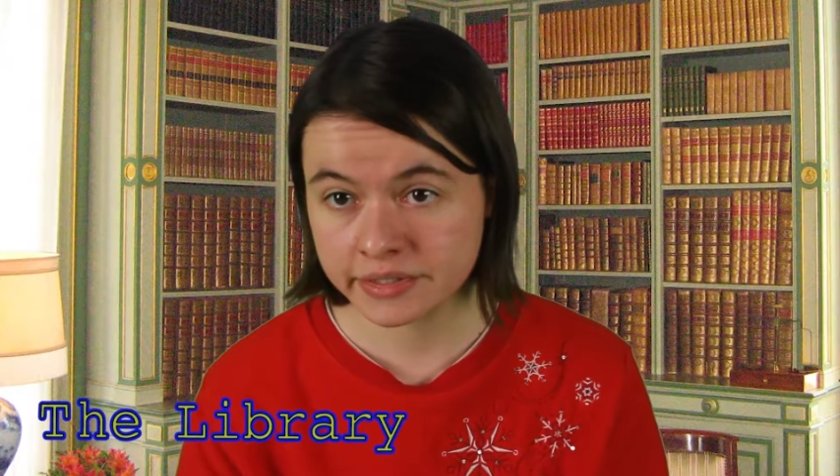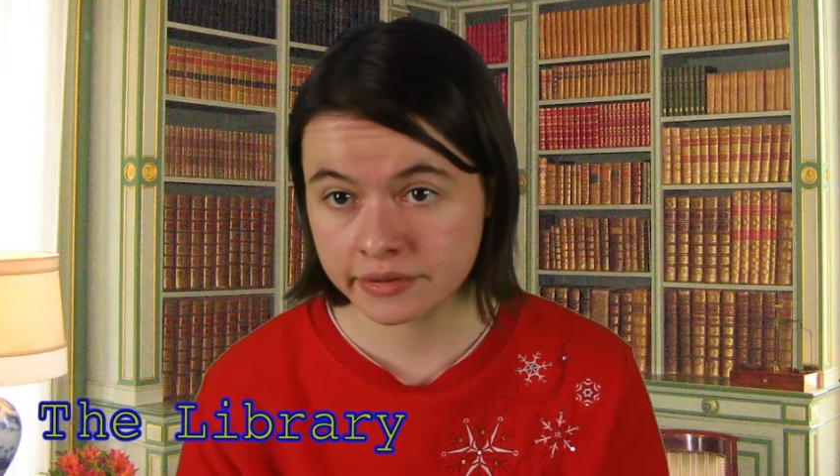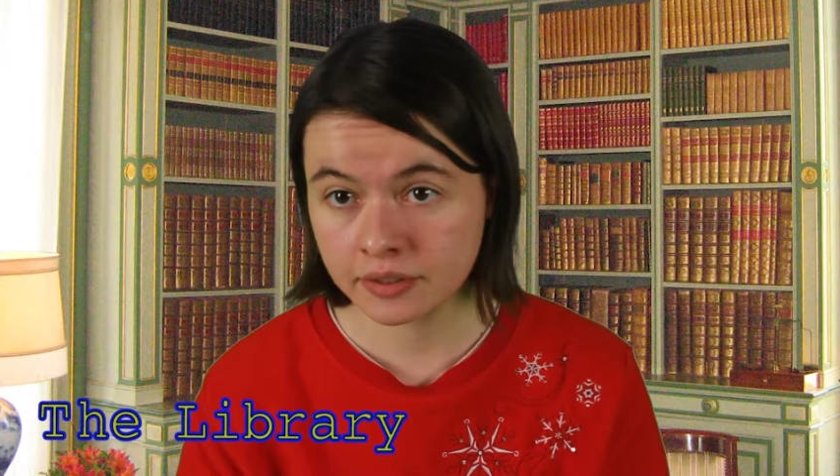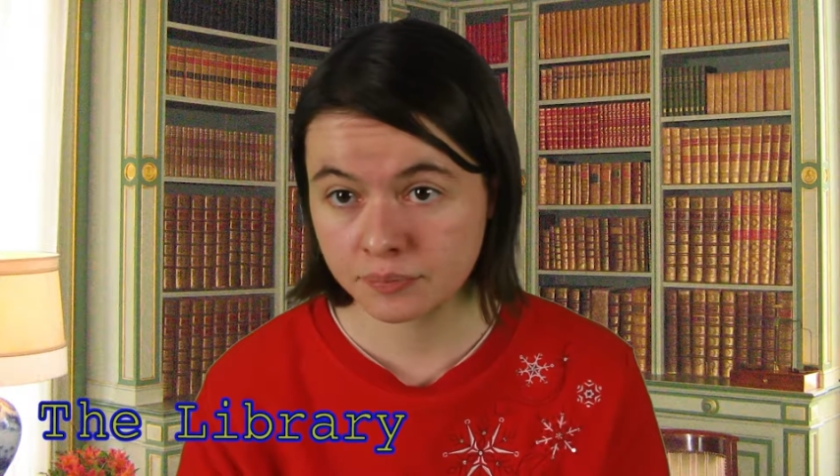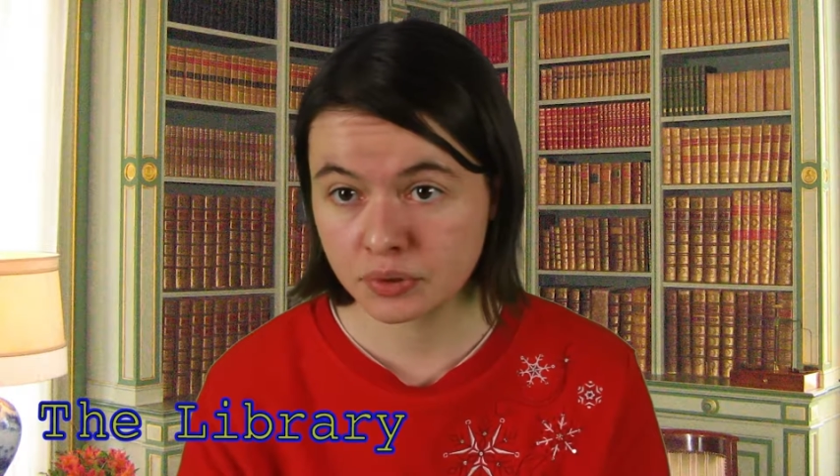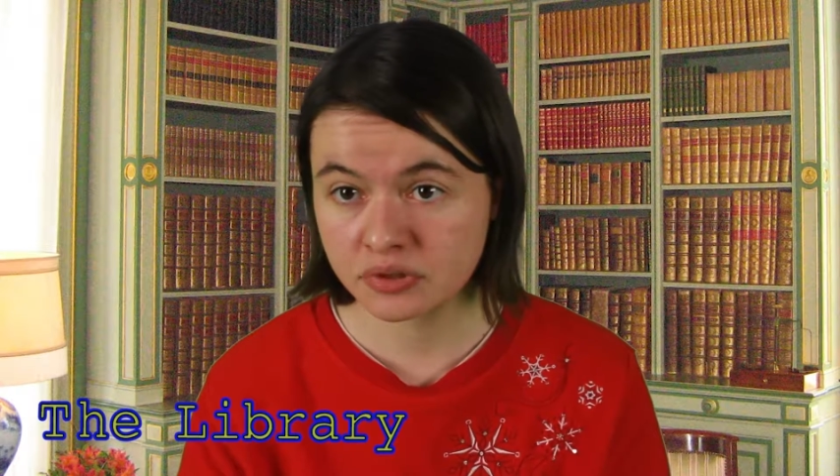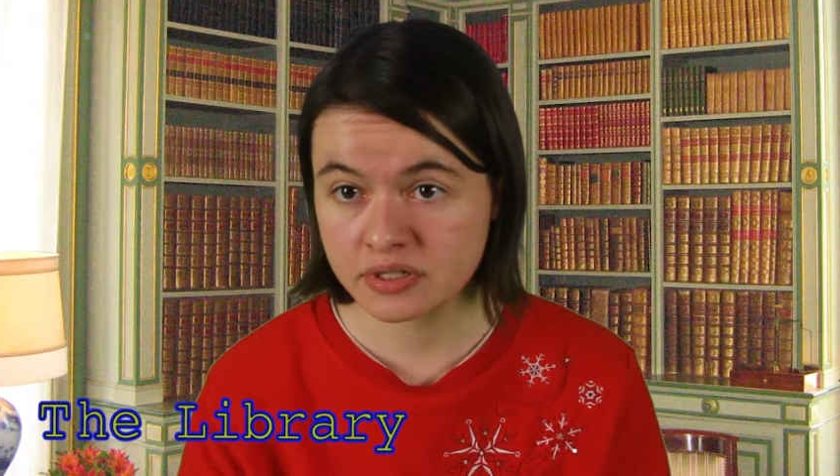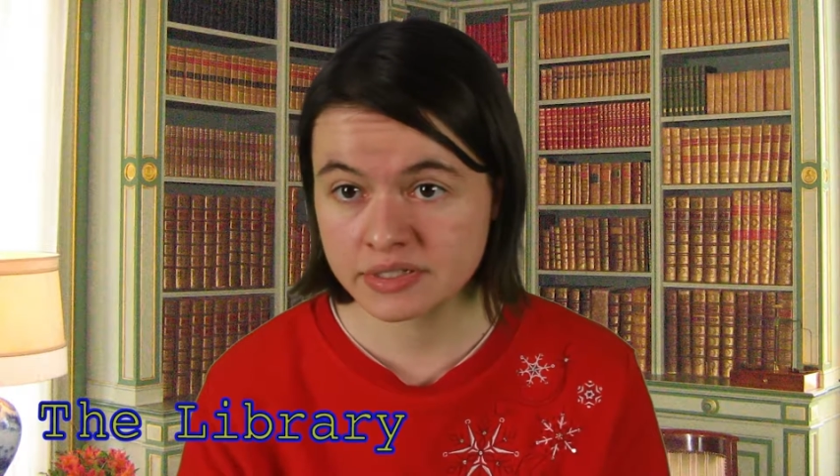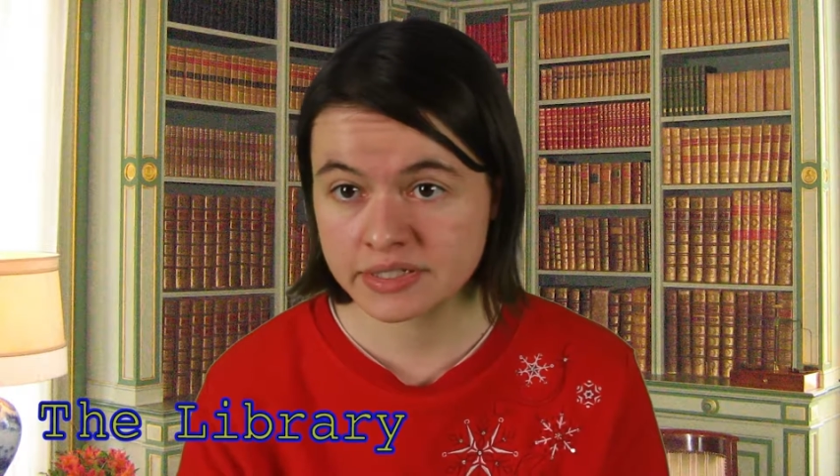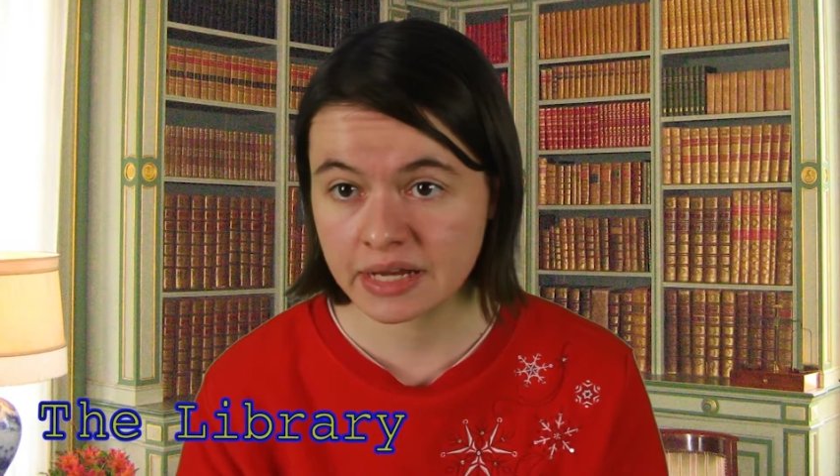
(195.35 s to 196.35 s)
the
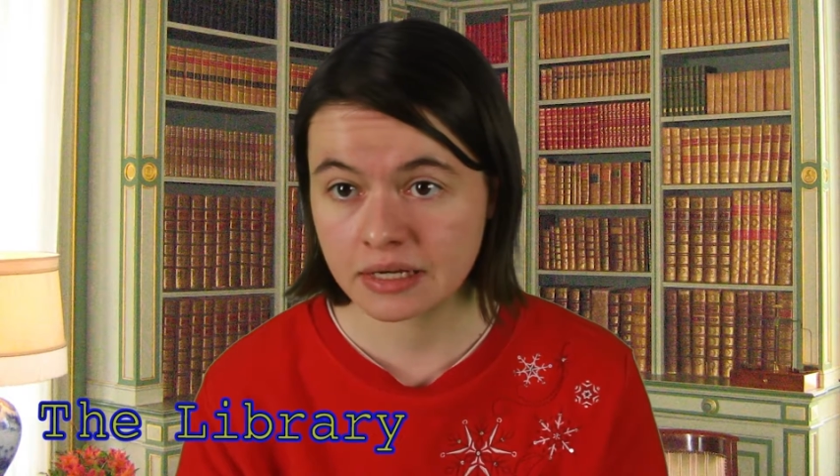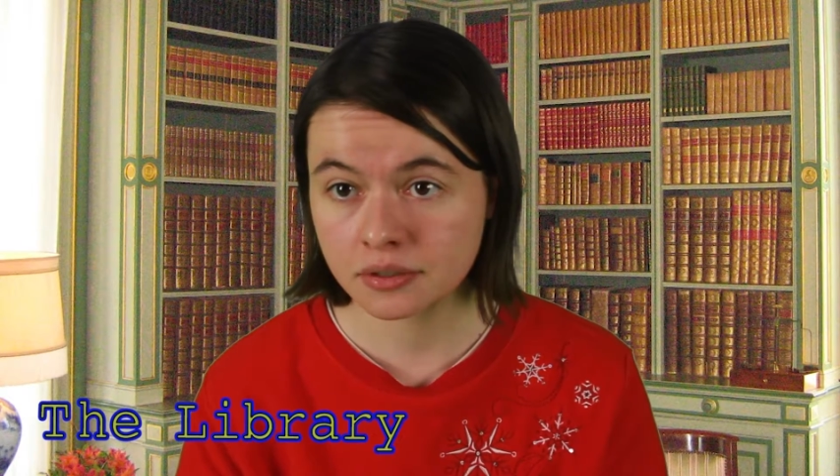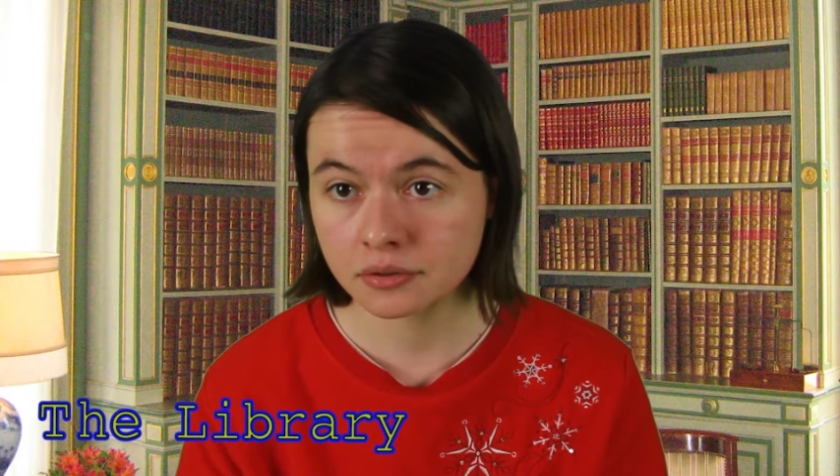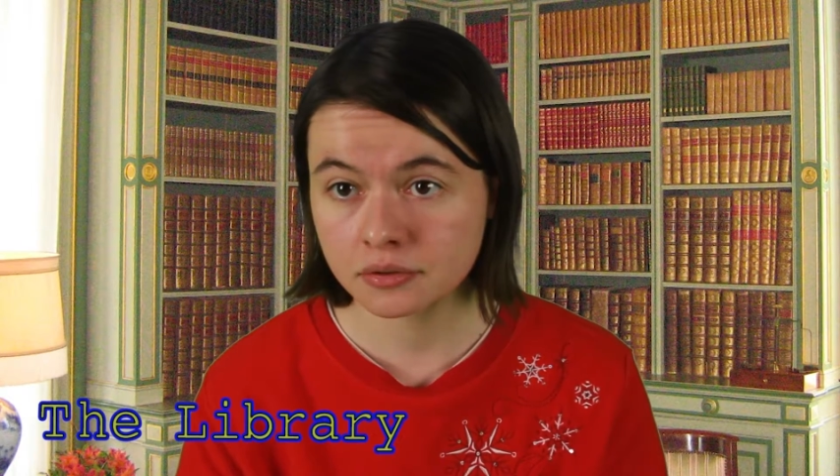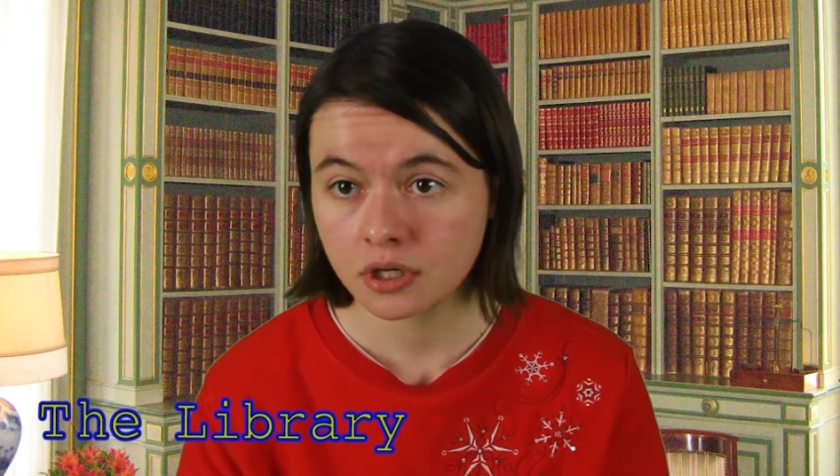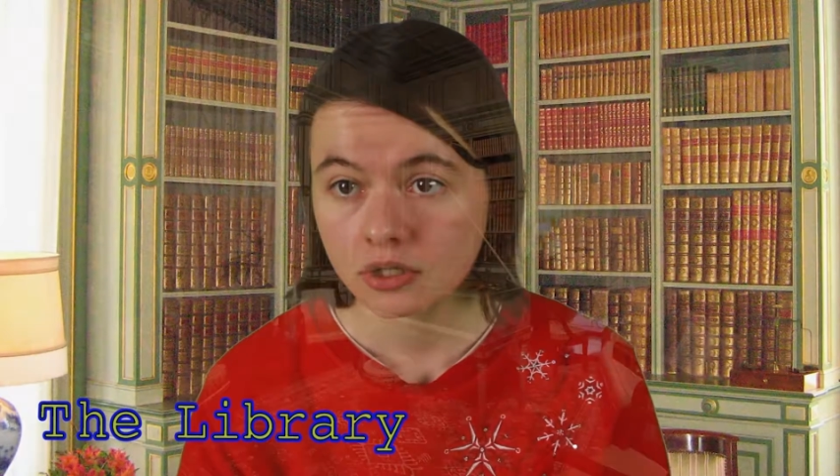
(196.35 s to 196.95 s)
Petit Salon